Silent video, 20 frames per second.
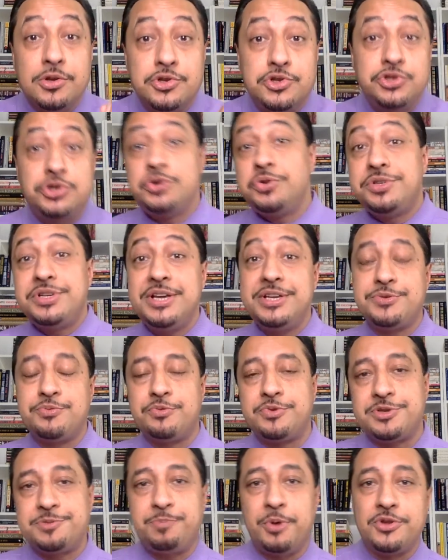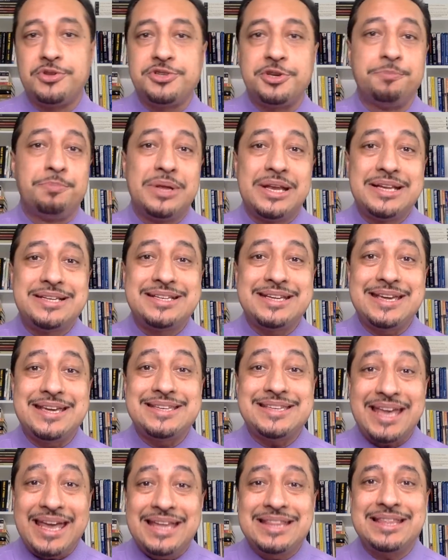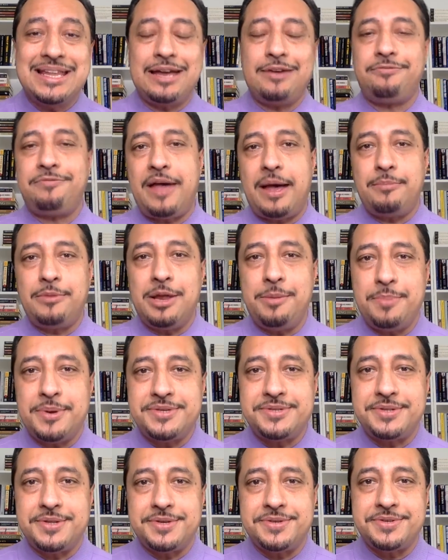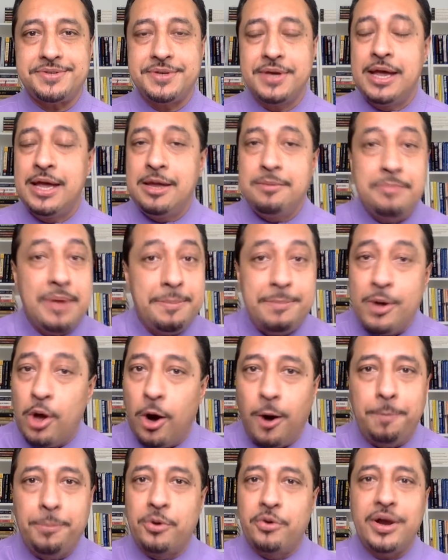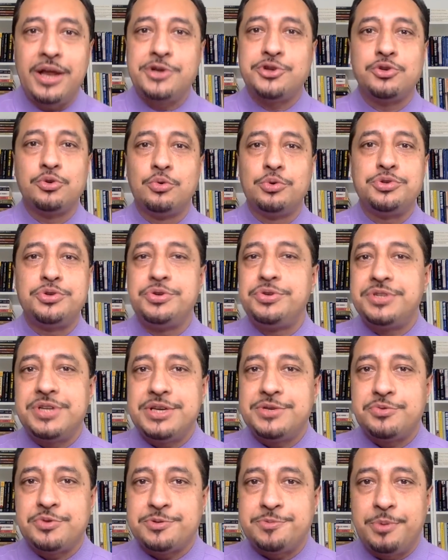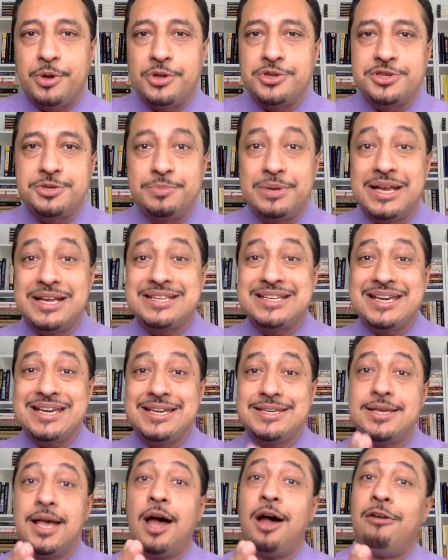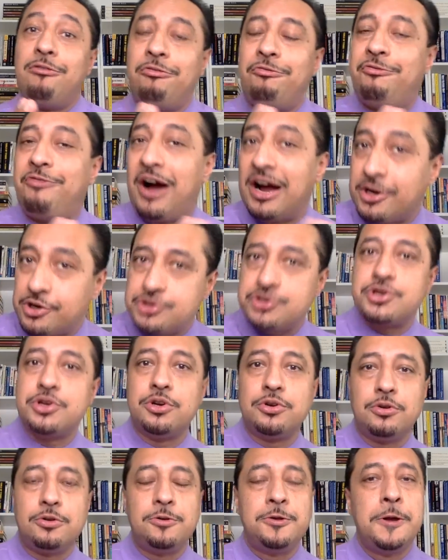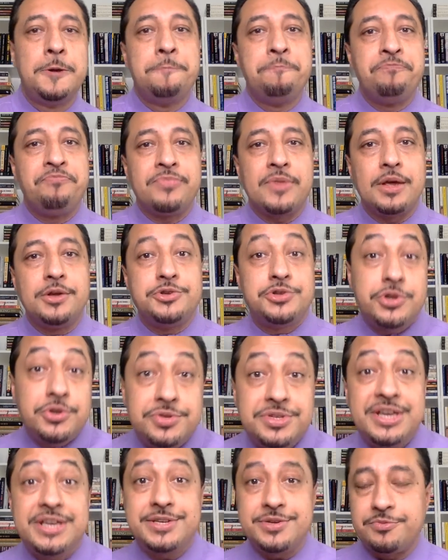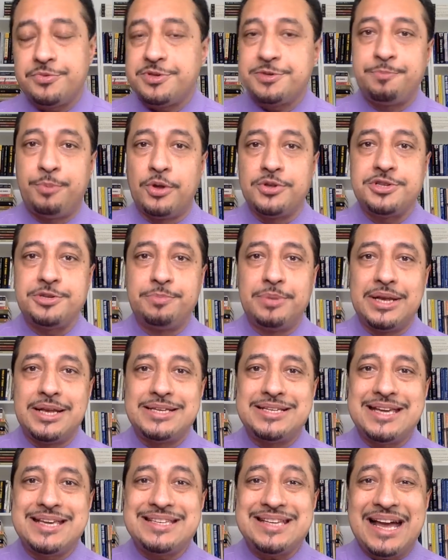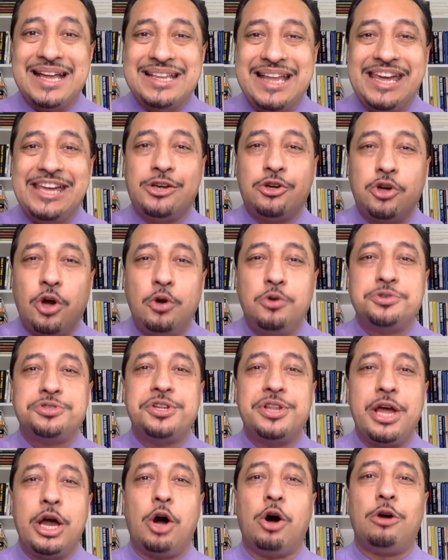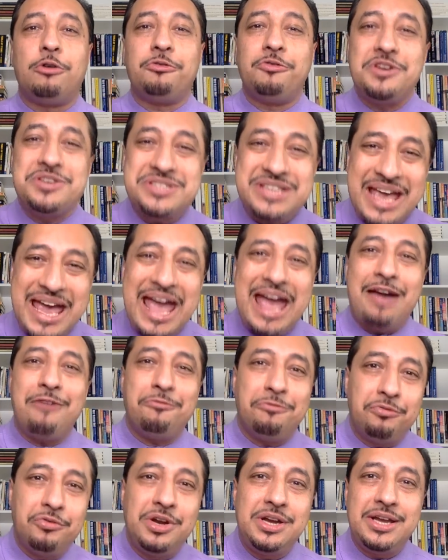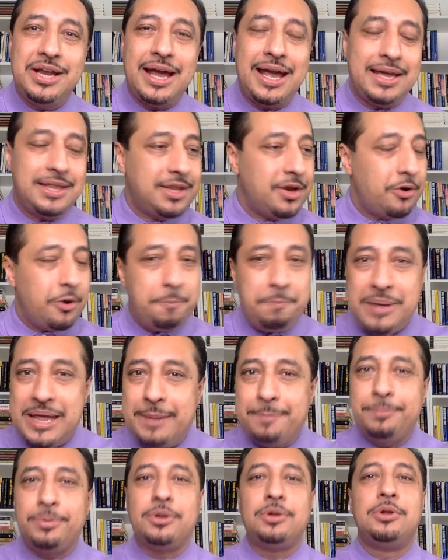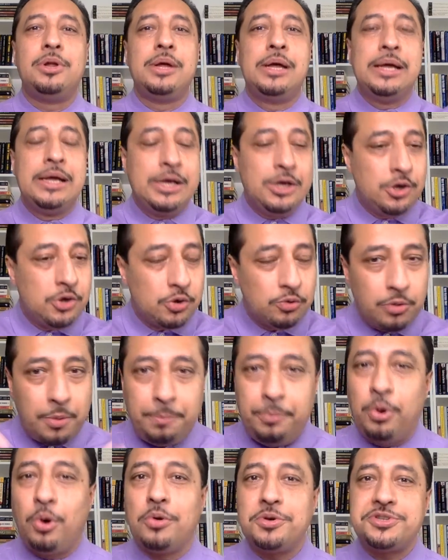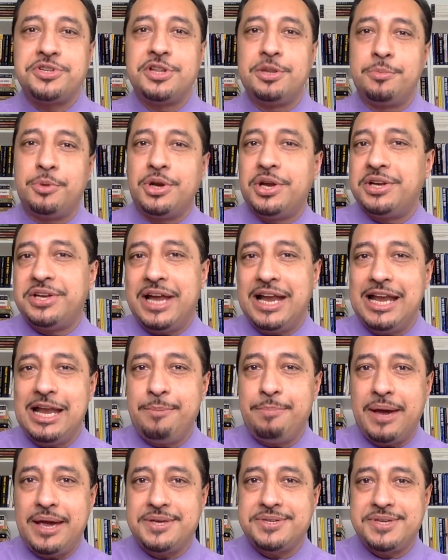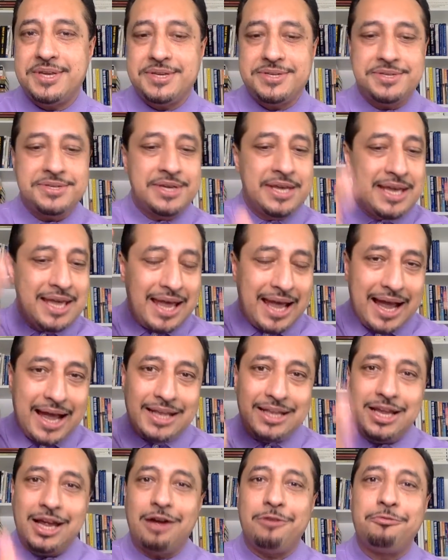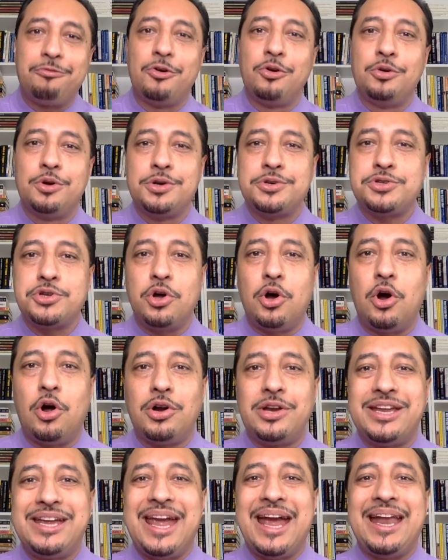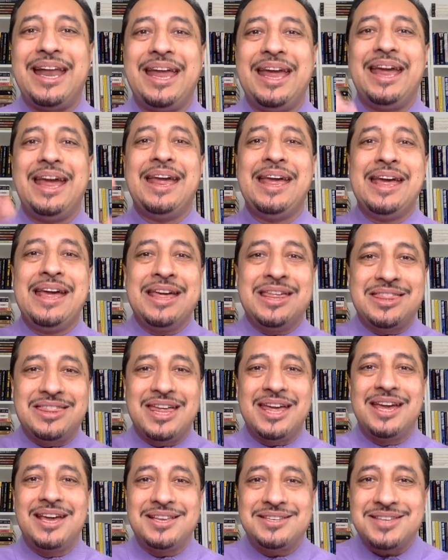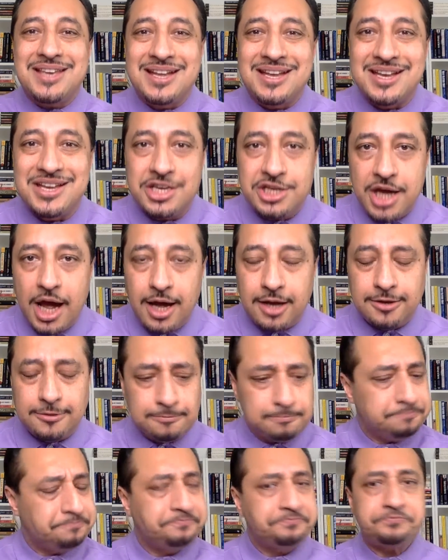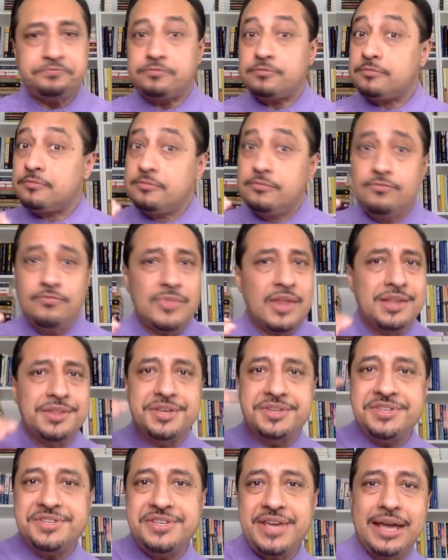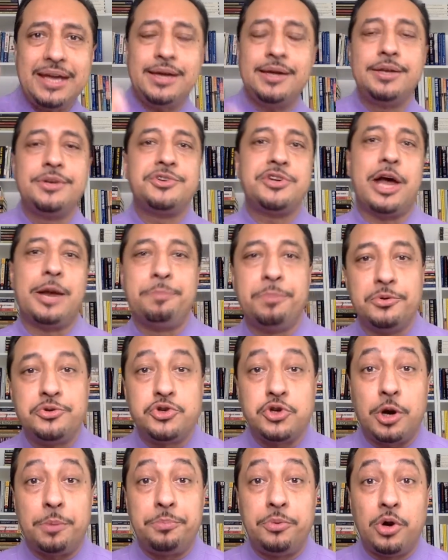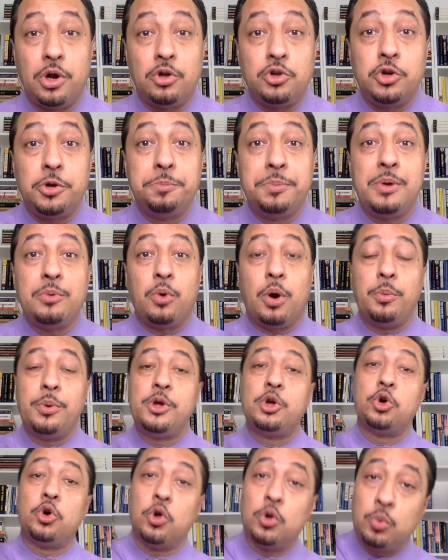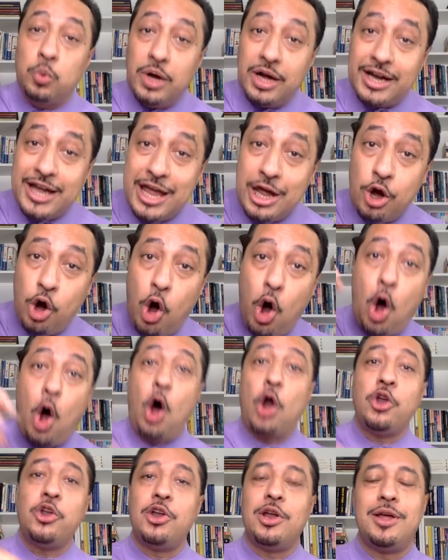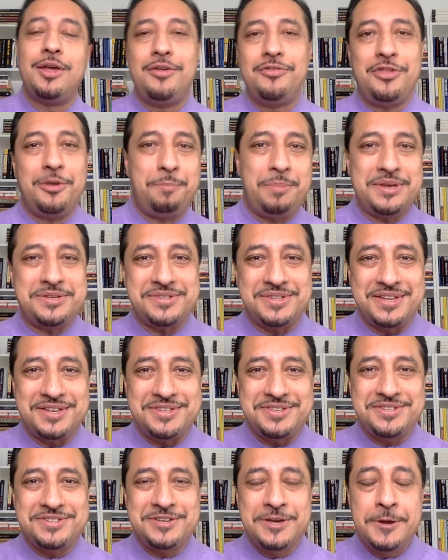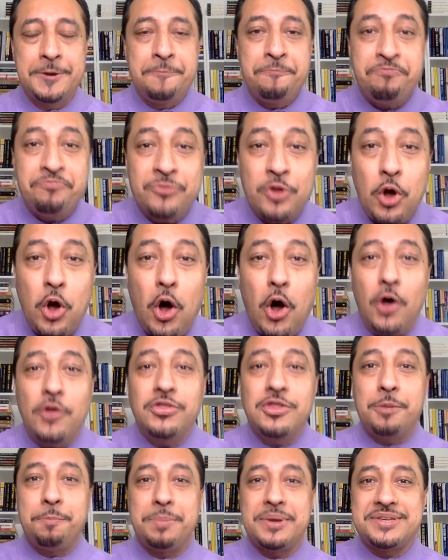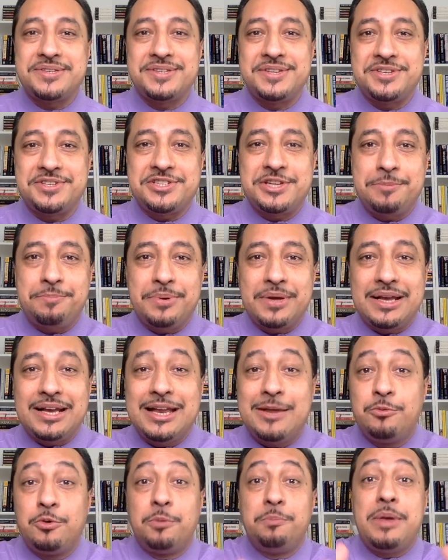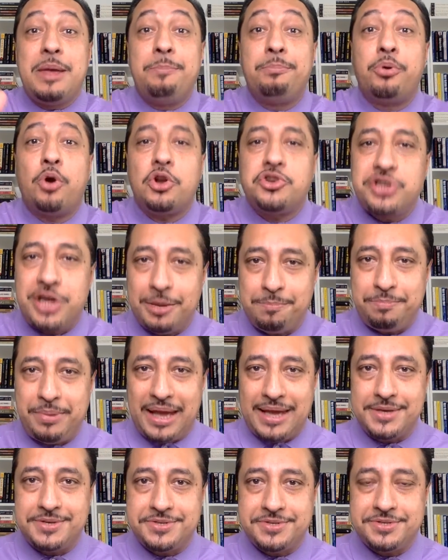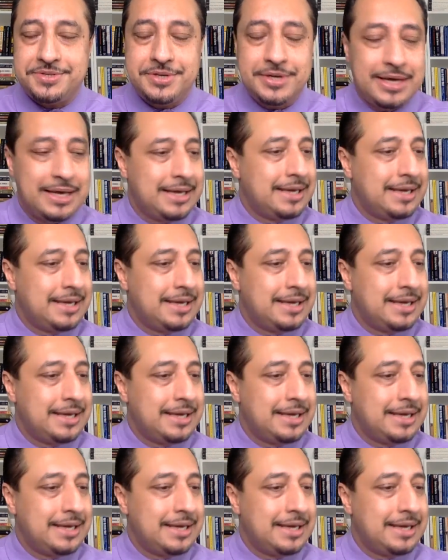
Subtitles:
duties, responsibilities in their family business. Maybe operational duties, responsibilities, functional duties and responsibilities, and they go to their office every day. There are people who report to them on a daily basis, and they are focused on getting things done. The second type of job role could be what we call working on the business. On the business typically will be project-based.